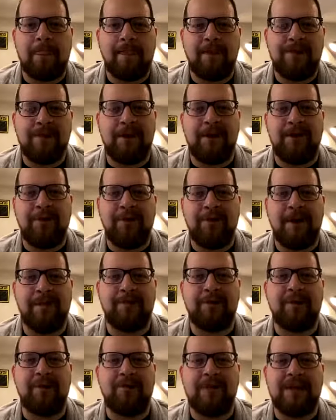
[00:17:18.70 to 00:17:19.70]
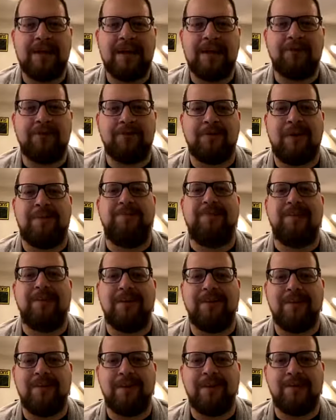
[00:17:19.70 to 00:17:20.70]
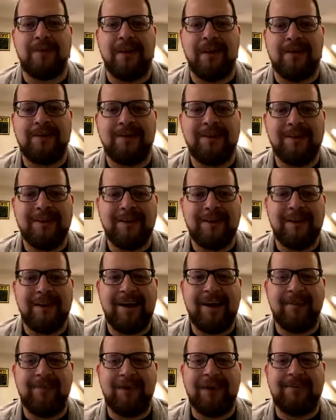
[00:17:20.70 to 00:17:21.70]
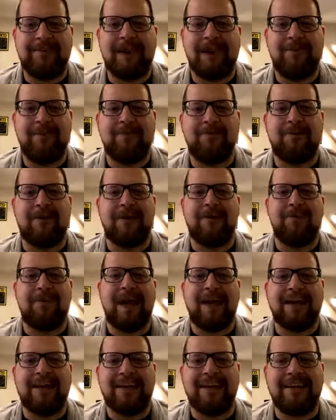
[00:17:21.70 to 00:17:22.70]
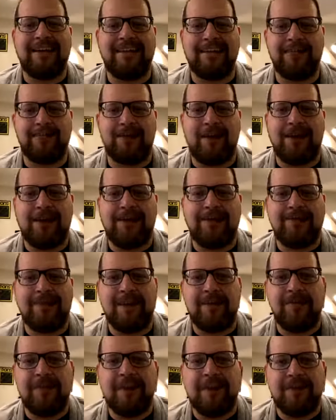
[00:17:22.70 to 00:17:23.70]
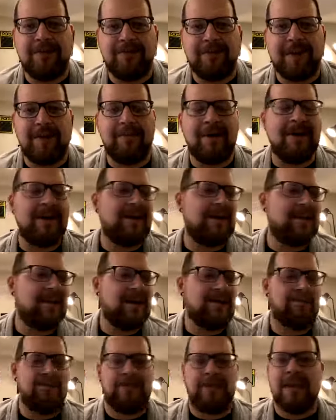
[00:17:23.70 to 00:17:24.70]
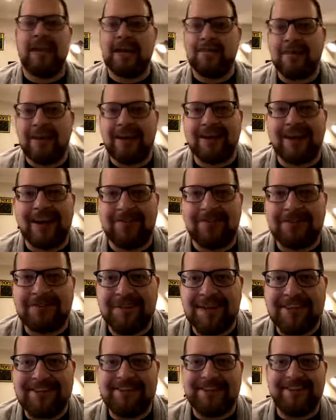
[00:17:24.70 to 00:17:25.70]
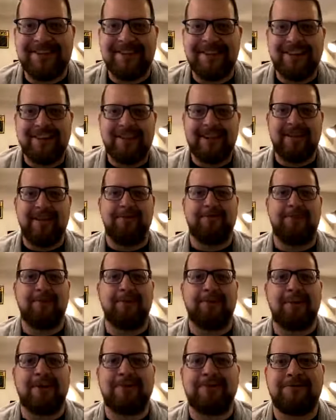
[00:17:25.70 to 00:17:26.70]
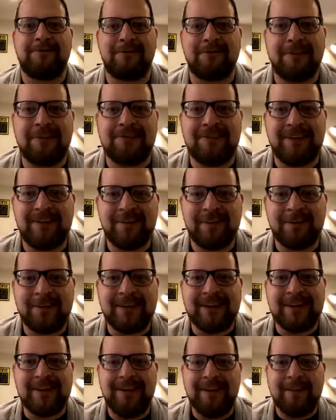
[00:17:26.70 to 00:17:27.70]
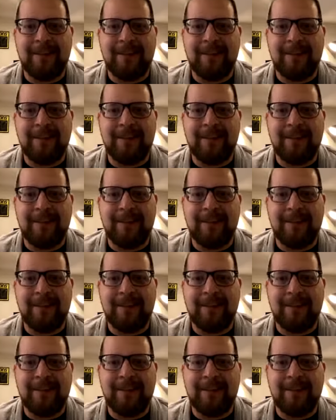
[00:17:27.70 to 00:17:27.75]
you know, I'm going to be interrupted a little bit when I've got to be running back and getting things ready in 10 minutes, and I might end up with an 8-minute conversation and then feel rushed for the rest of the morning.